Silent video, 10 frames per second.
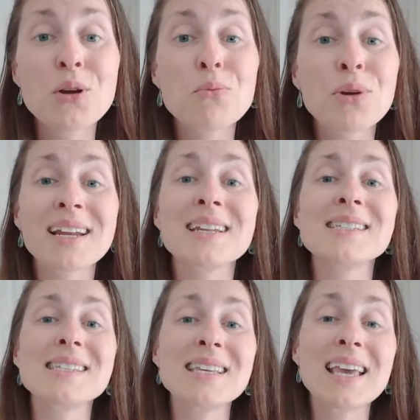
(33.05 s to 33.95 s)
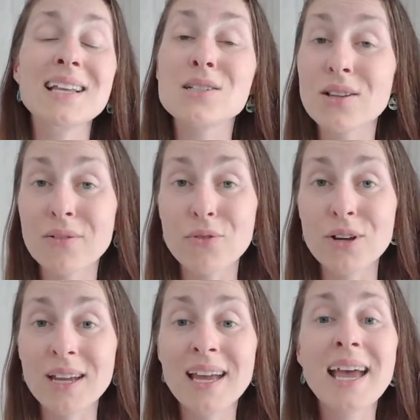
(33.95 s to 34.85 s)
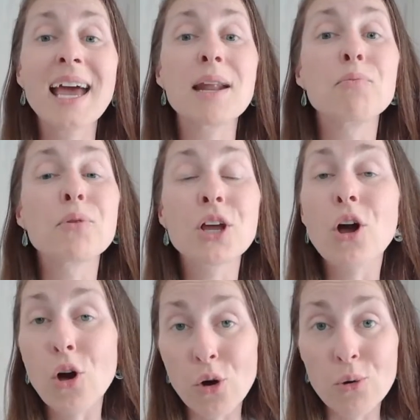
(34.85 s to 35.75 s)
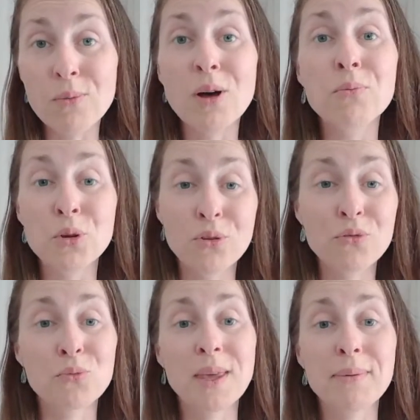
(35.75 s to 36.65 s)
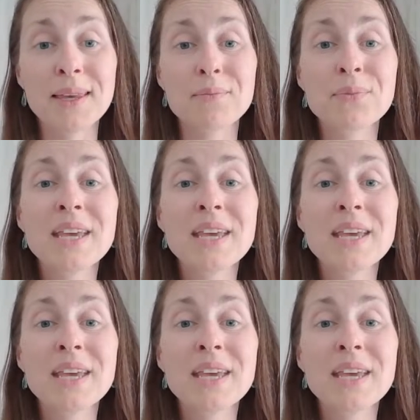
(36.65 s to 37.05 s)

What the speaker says: pregnancy, and delivery, and bring home a beautiful baby.